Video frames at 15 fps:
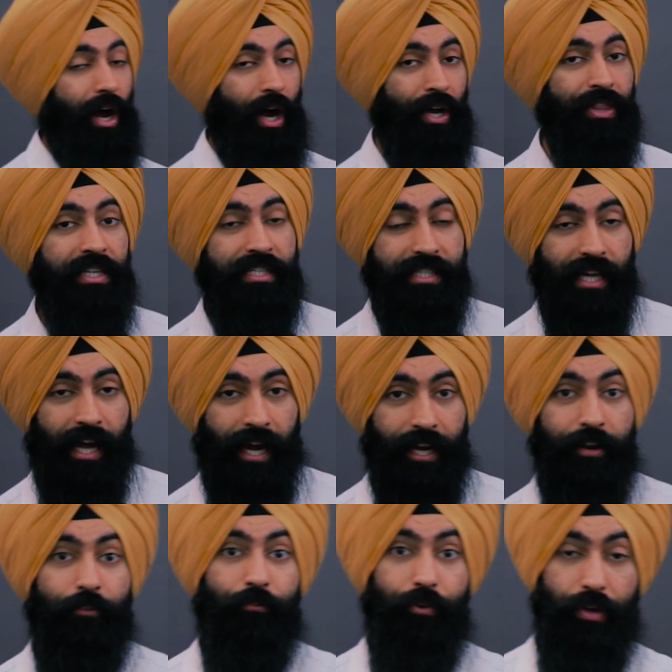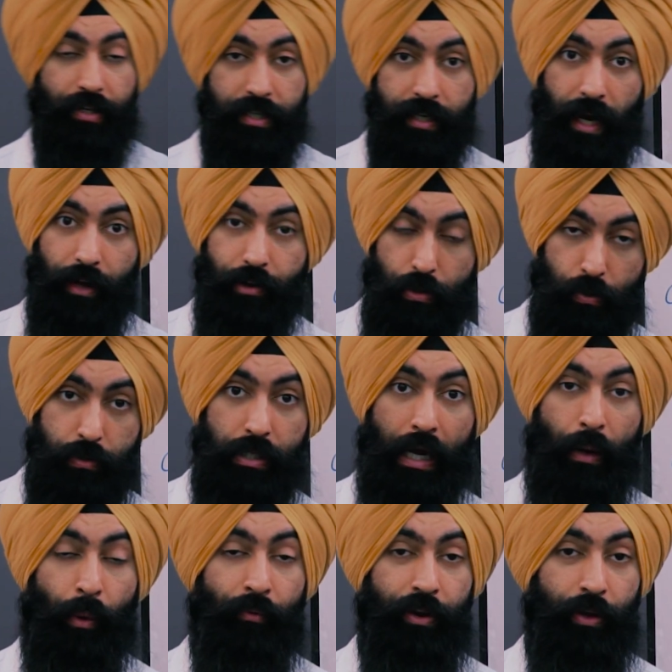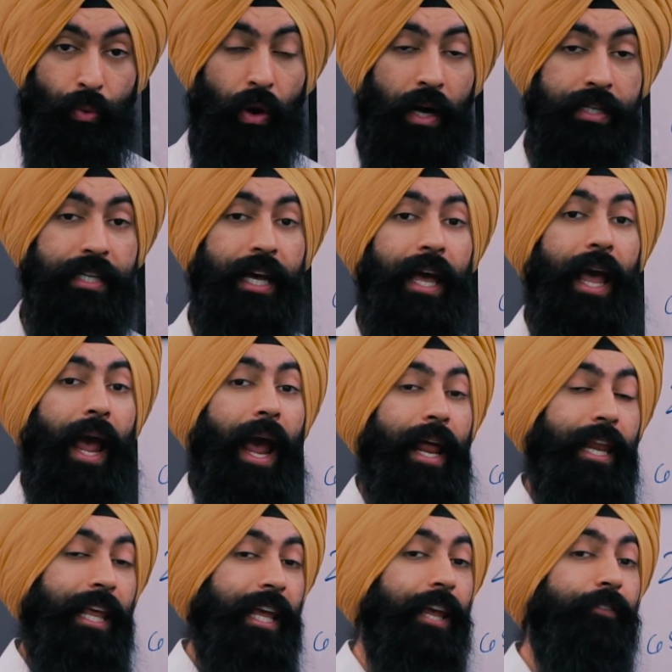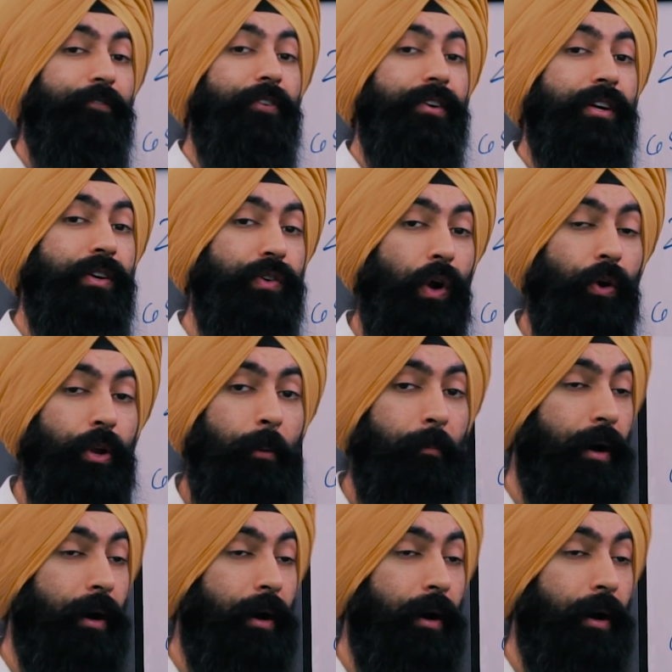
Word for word: on the side for you to now use however you want. And if you could grow your